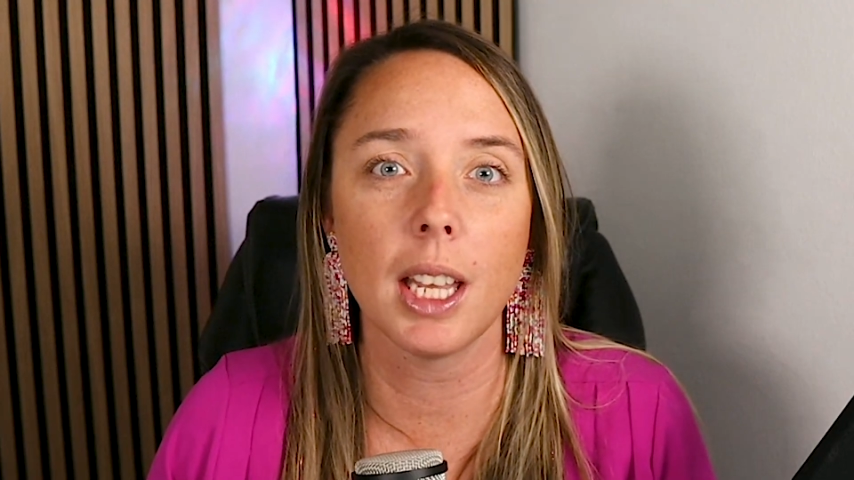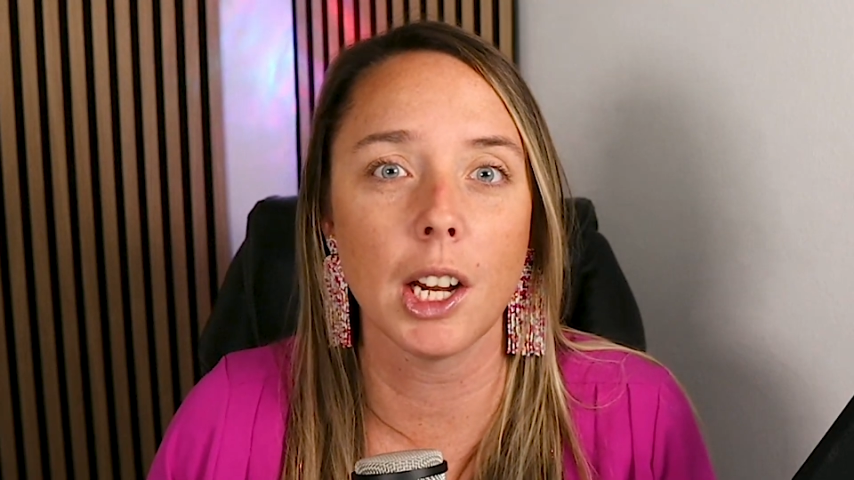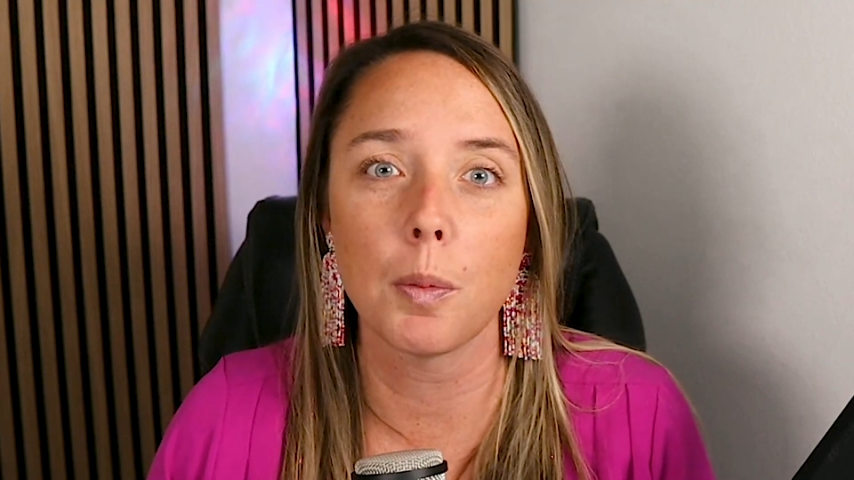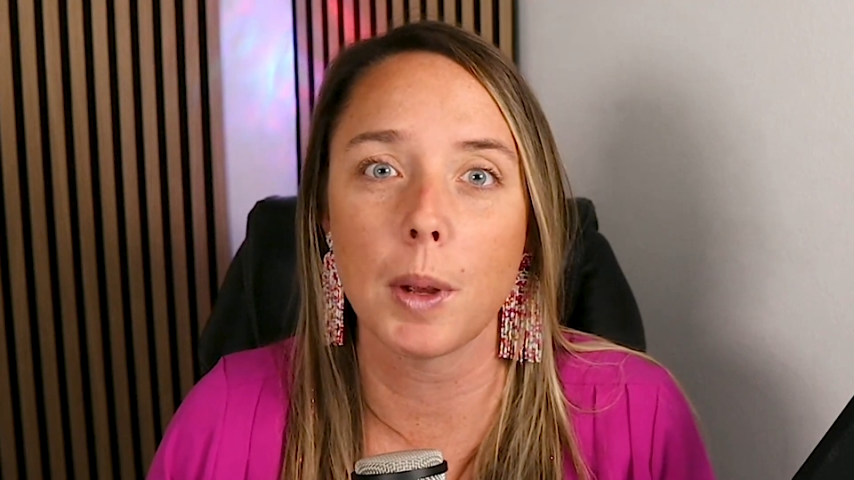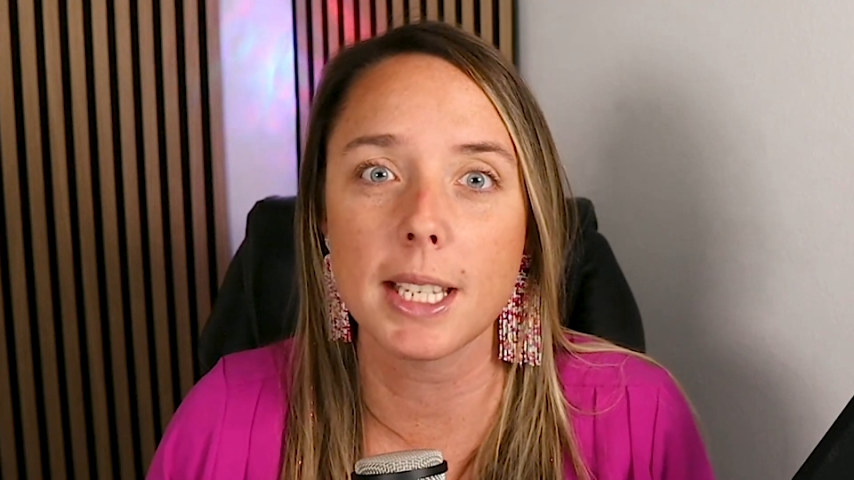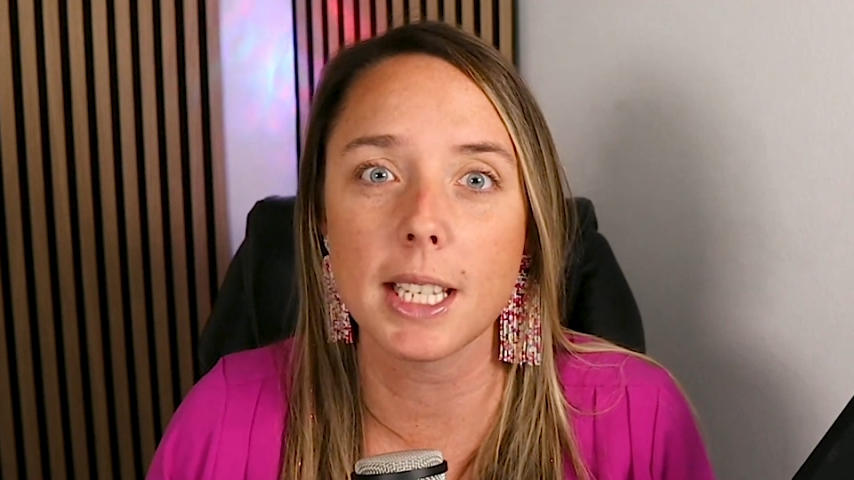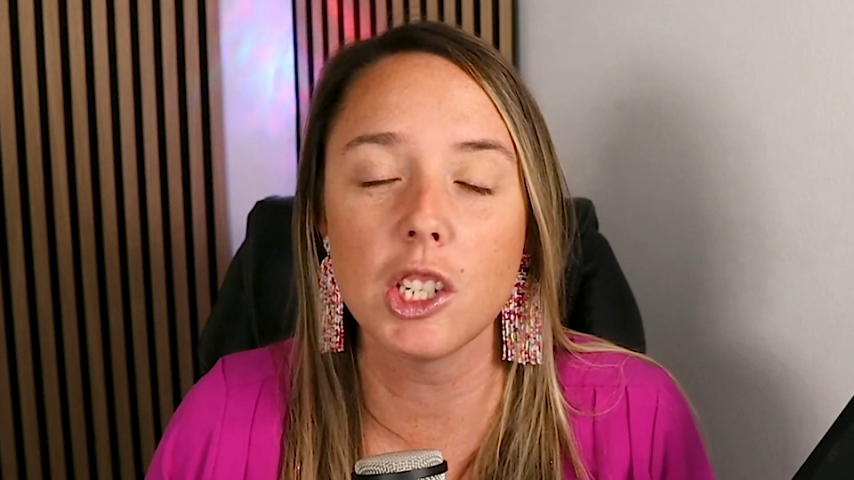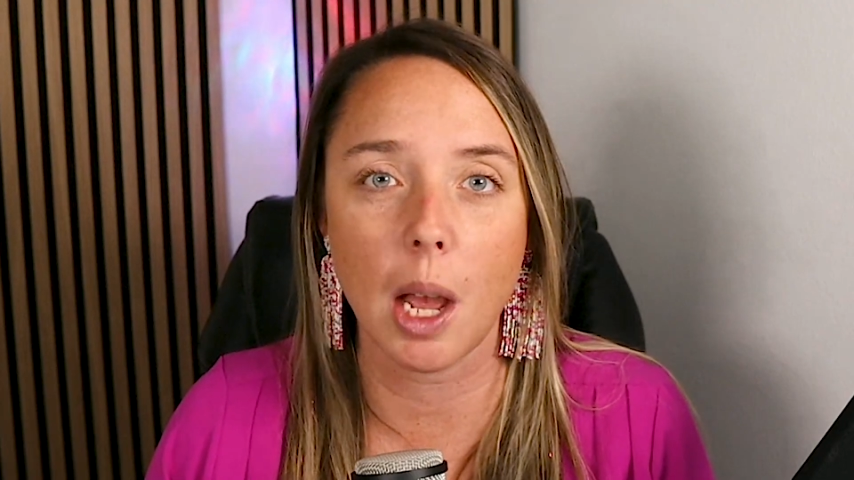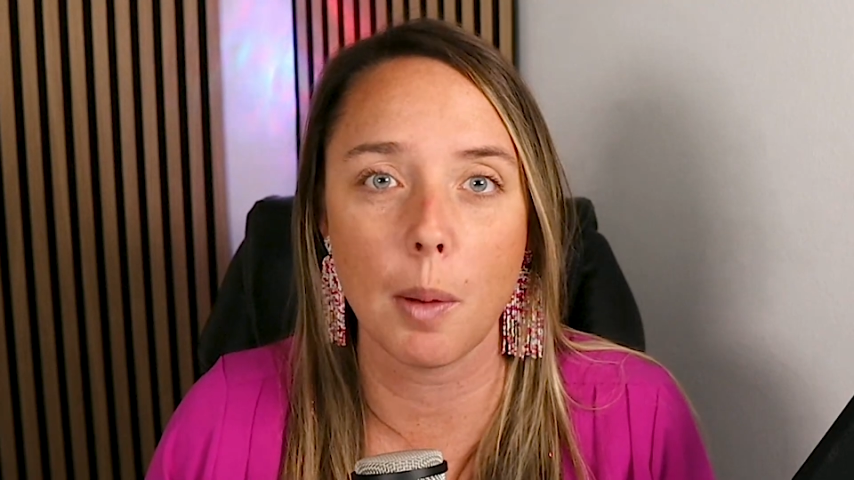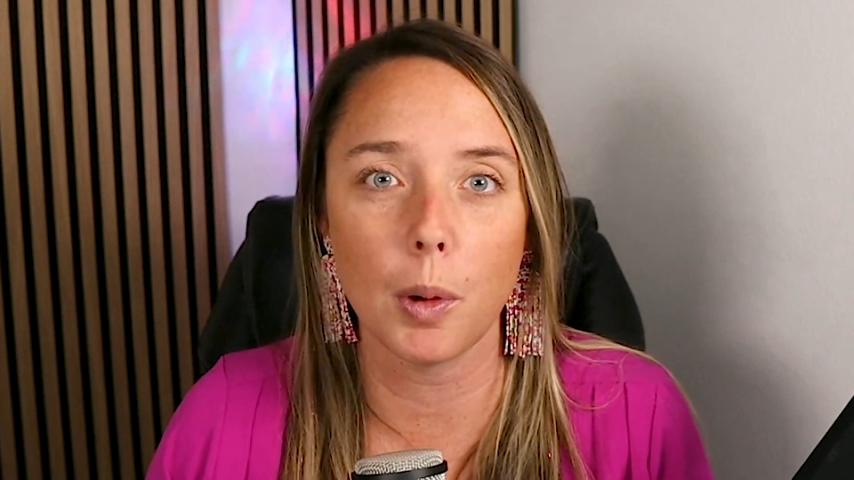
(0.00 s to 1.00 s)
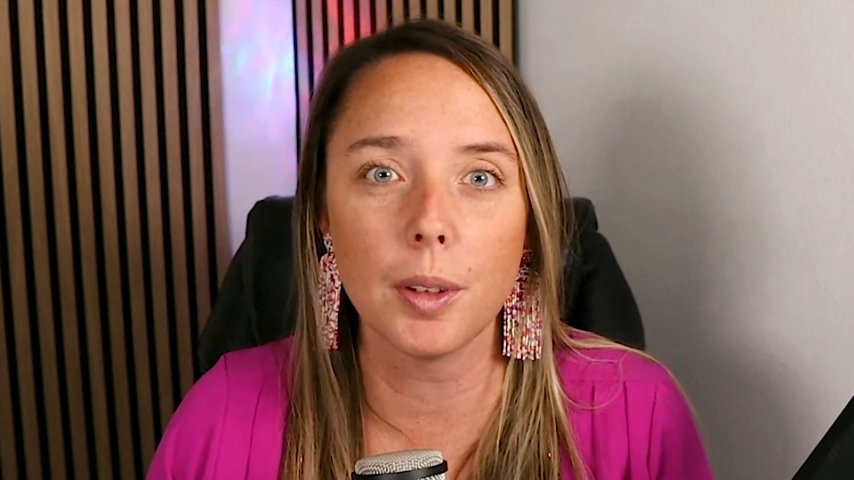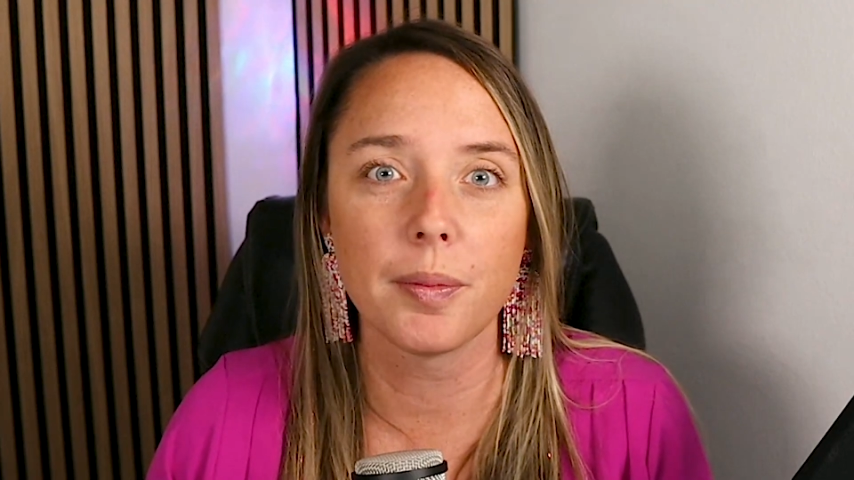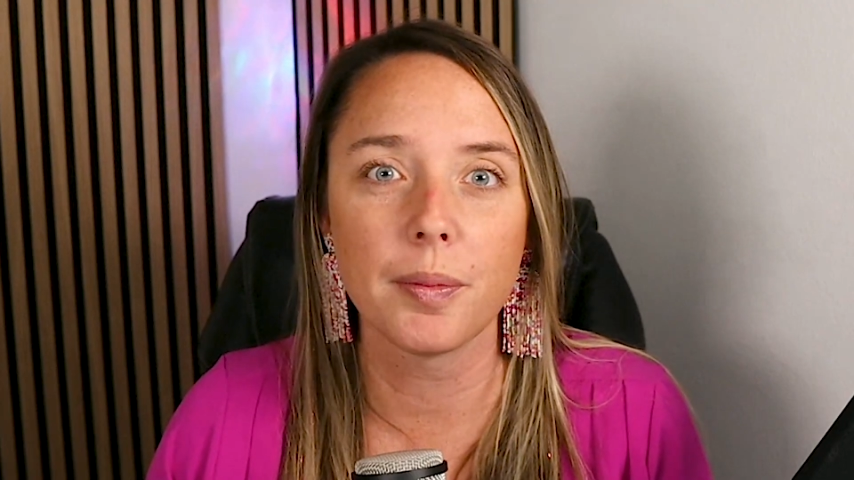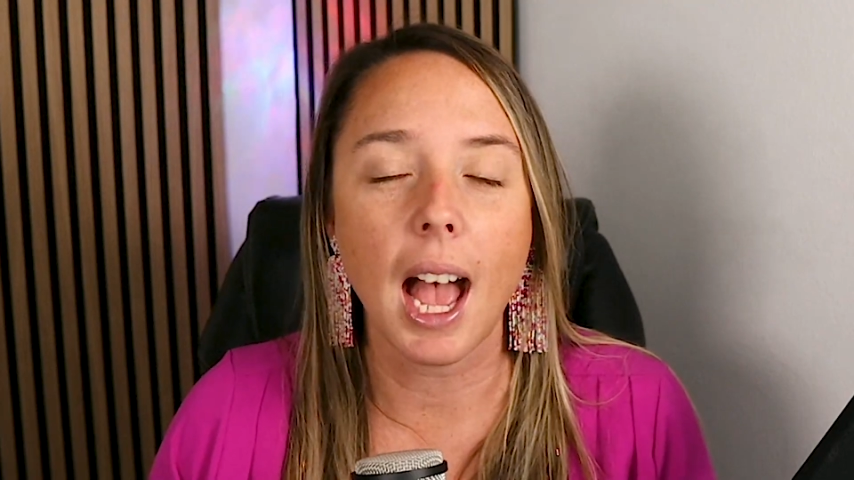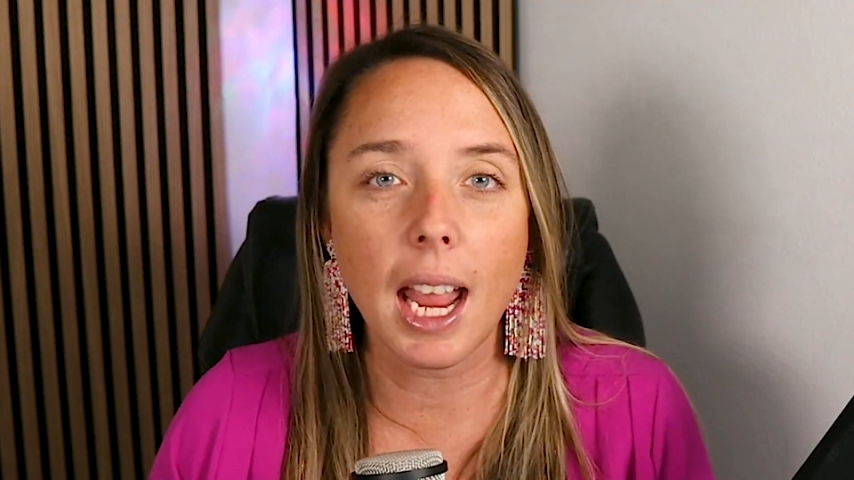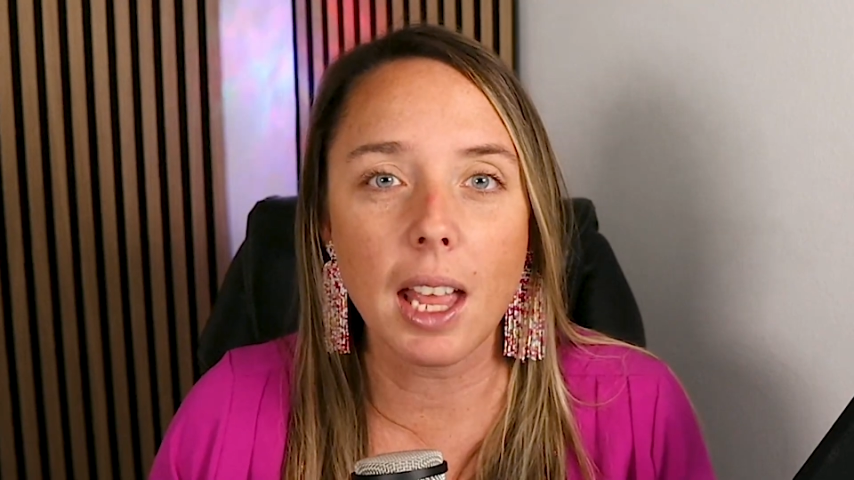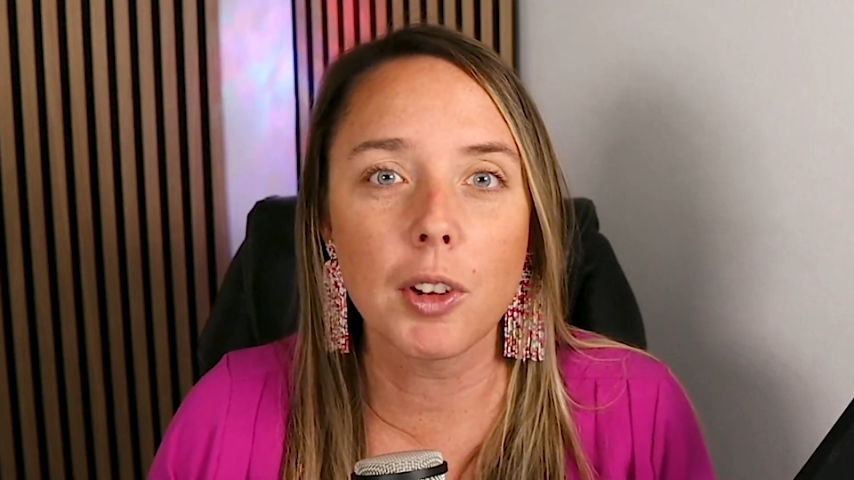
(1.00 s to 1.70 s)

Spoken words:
here in Wesley Chapel, I